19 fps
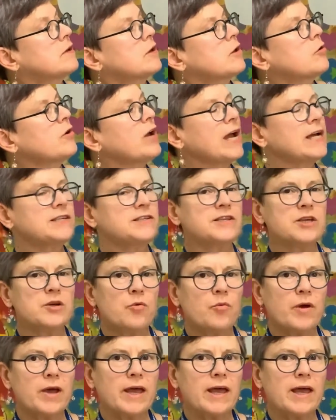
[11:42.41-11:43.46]
Crashing
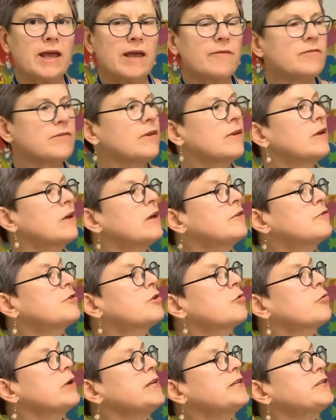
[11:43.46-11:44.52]
waves,
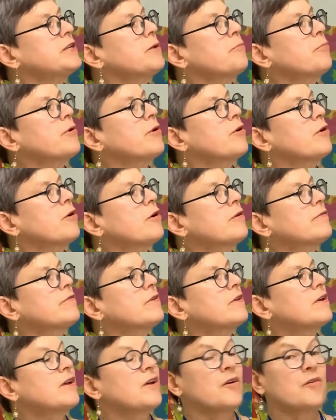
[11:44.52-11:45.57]
screeching birds,
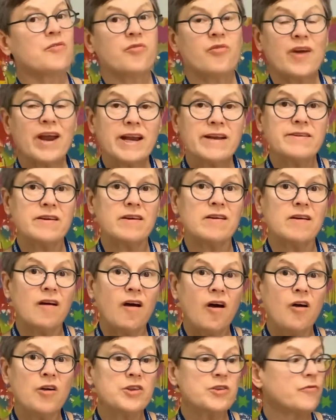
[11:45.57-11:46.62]
frantic
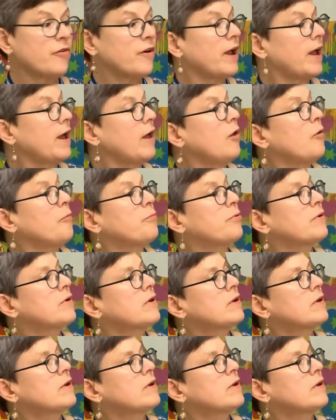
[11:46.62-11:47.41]
calls for help,